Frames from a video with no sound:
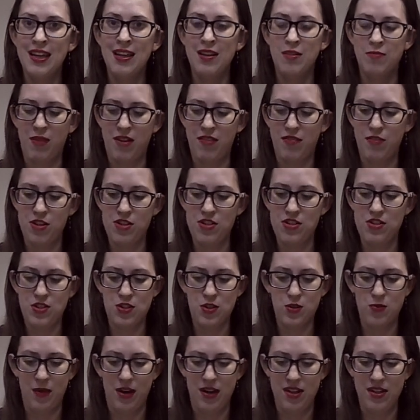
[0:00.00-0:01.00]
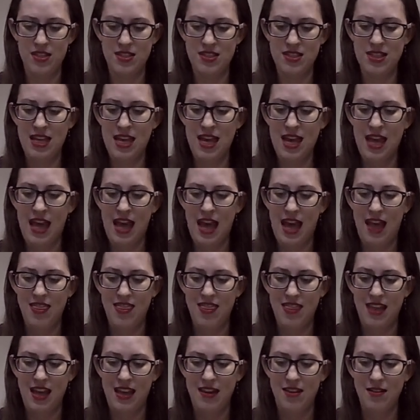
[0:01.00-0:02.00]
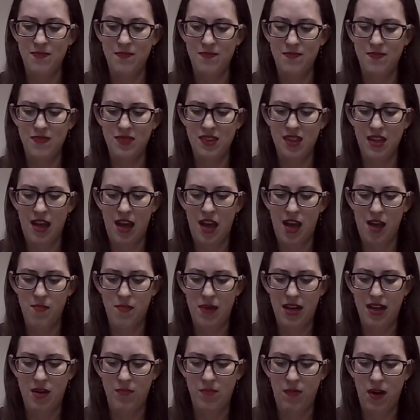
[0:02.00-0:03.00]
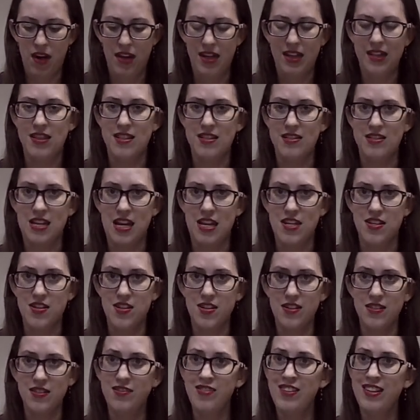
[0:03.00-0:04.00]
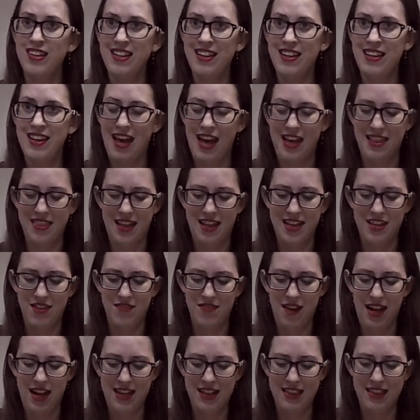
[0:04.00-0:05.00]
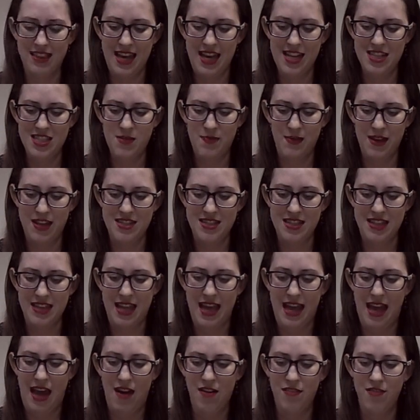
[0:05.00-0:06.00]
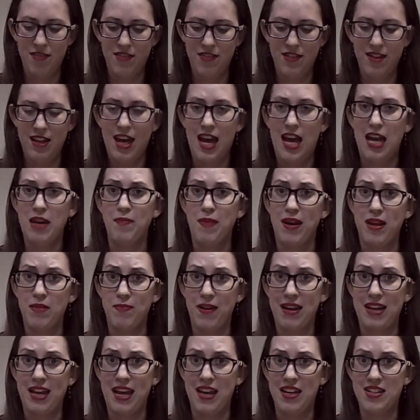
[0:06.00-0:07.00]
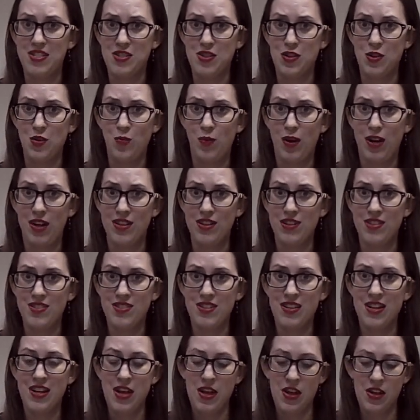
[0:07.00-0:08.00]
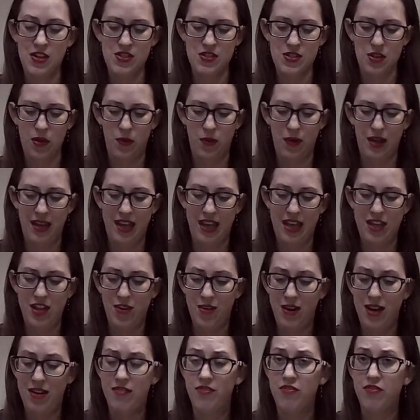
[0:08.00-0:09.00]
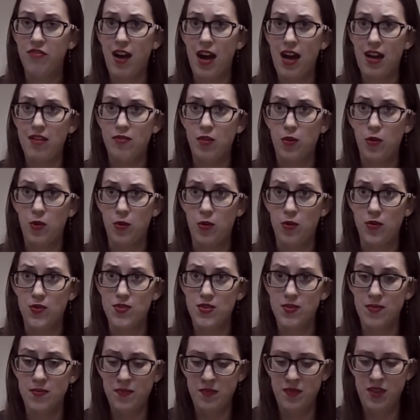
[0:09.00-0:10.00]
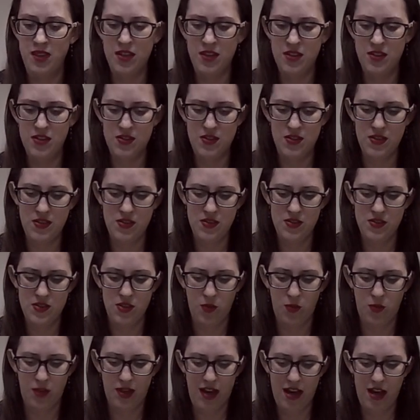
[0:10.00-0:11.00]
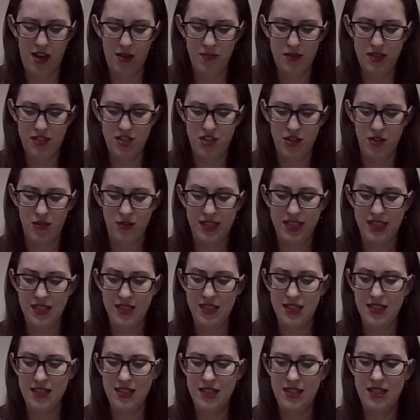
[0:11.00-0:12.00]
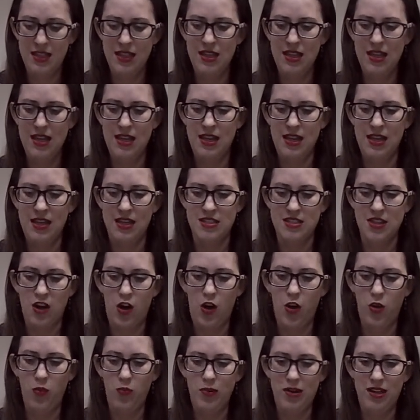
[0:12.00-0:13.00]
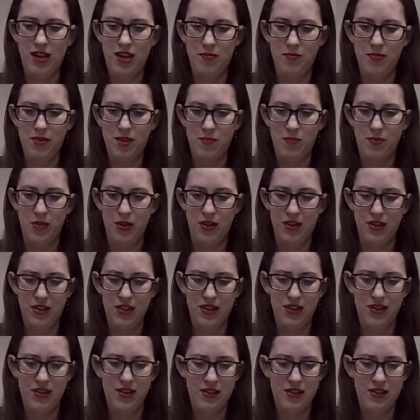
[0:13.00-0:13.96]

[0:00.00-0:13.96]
my first 2 marks. And then I made a mark in the center and then divided that space in half and made my next 2 marks. So again, you have 5 holes. So what I'll be doing is open up the book